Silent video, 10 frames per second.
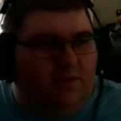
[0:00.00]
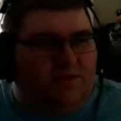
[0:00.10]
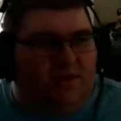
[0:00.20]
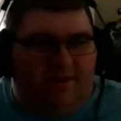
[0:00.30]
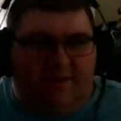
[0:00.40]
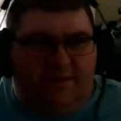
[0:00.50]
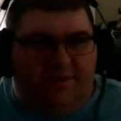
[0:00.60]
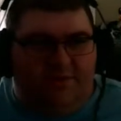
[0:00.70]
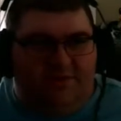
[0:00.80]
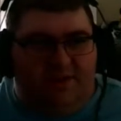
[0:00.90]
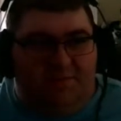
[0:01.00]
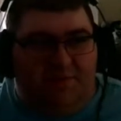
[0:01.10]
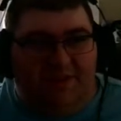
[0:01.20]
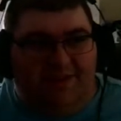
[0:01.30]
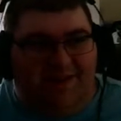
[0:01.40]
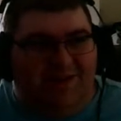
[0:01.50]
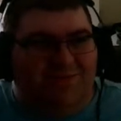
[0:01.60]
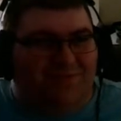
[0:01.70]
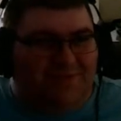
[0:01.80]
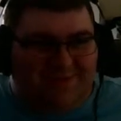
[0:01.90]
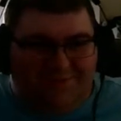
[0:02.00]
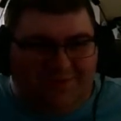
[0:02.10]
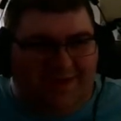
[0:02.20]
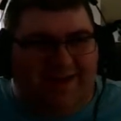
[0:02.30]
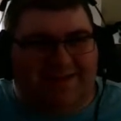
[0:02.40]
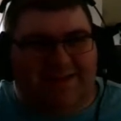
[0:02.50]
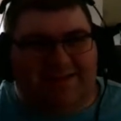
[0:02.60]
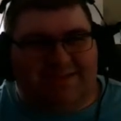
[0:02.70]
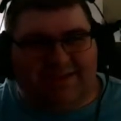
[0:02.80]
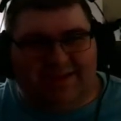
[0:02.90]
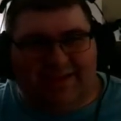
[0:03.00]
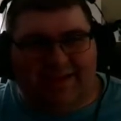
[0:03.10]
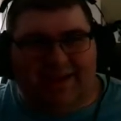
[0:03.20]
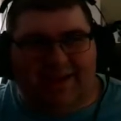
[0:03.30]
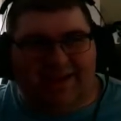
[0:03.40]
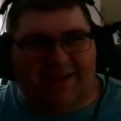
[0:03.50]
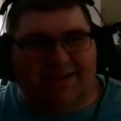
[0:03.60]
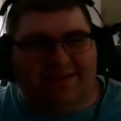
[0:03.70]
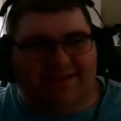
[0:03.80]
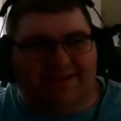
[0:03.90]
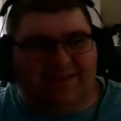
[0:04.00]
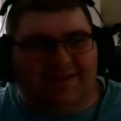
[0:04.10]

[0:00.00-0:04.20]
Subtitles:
So I need to do the same thing now for HSC and